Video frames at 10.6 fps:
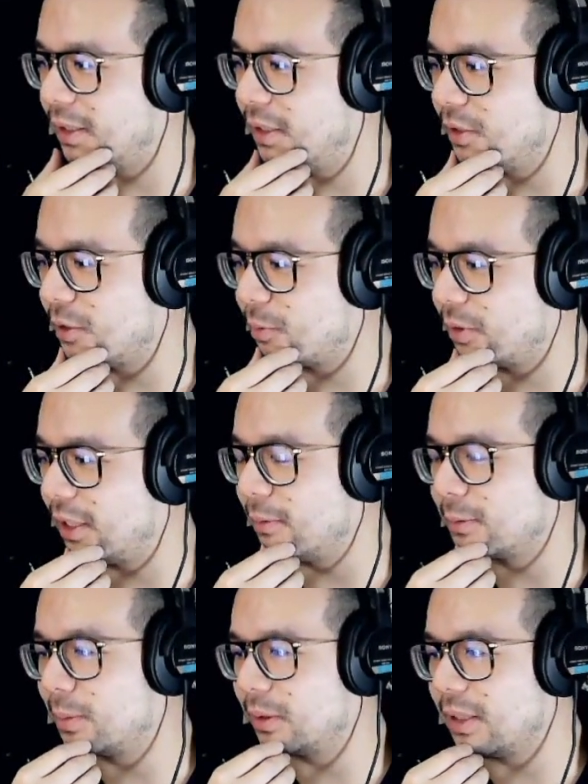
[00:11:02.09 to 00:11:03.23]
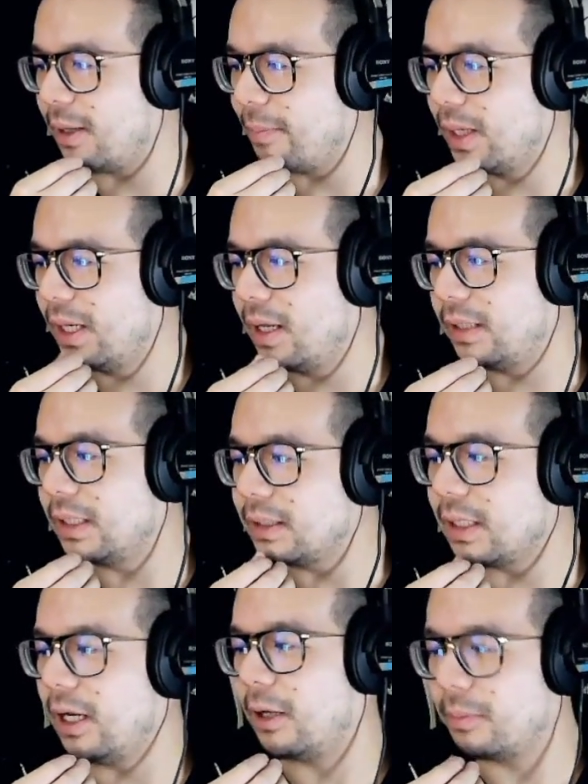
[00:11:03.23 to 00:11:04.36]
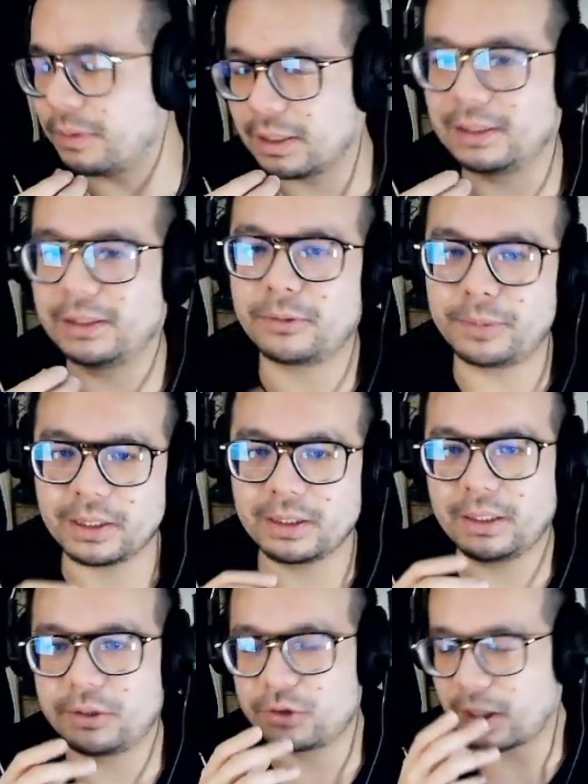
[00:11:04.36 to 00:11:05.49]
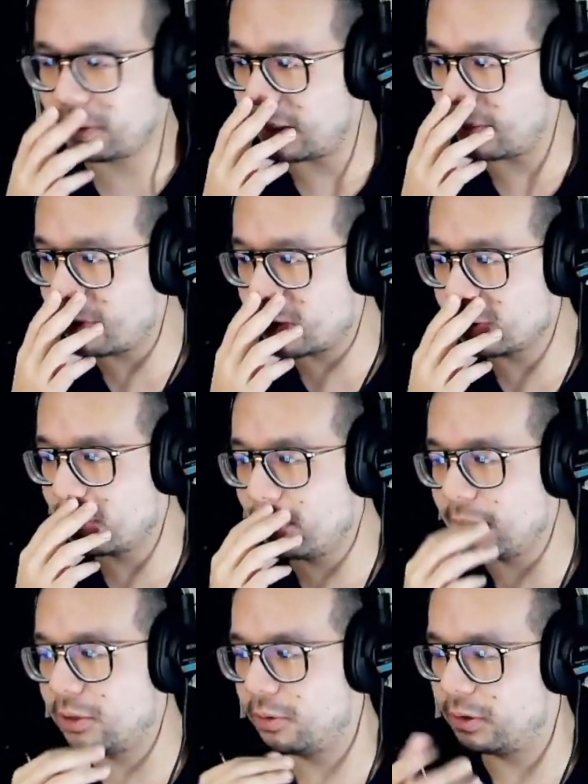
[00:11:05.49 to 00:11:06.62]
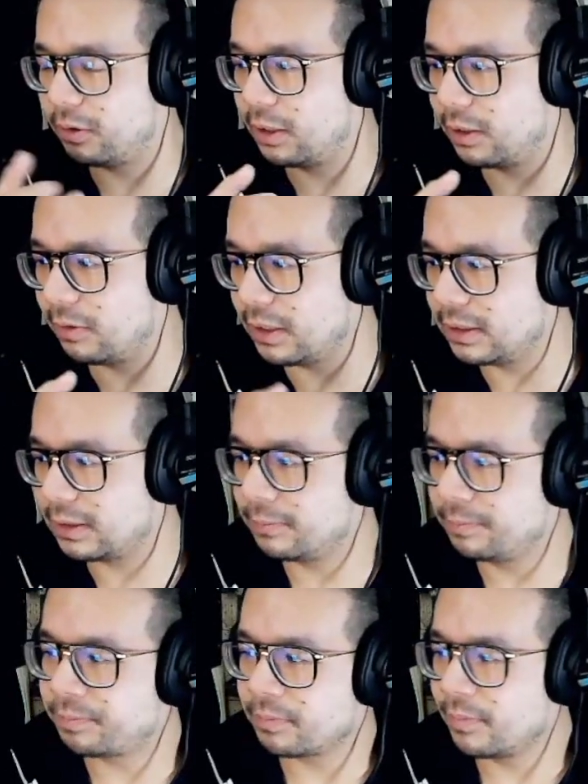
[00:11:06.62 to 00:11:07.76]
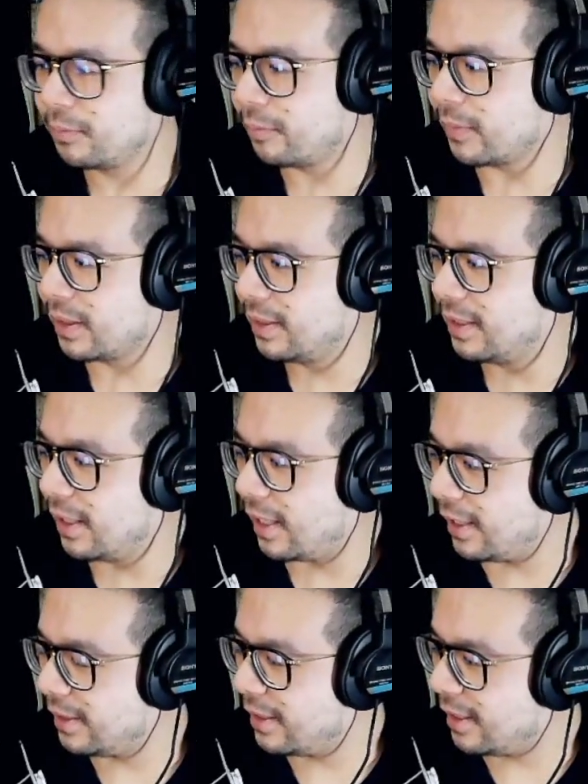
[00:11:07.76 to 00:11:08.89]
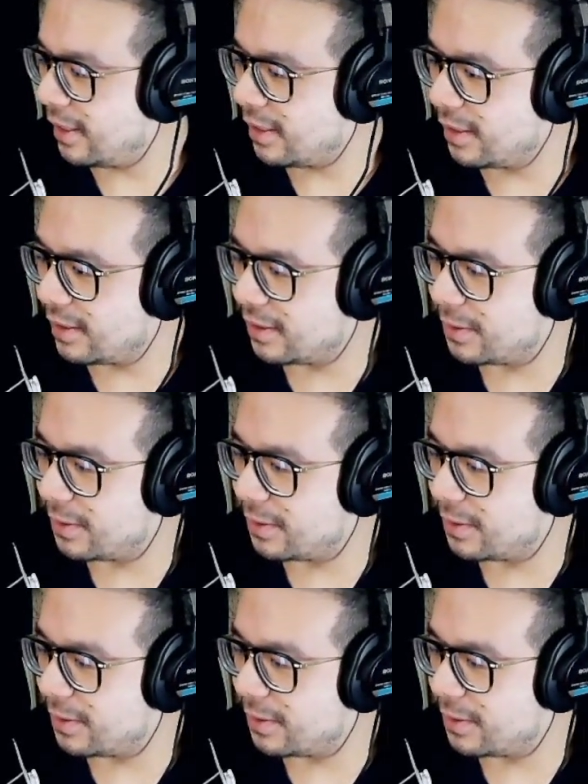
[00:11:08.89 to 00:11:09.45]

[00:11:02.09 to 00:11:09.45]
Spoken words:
the hinge where the heat was building up, and that helped a little bit. It dropped temperatures maybe 2 to 3 degrees, and then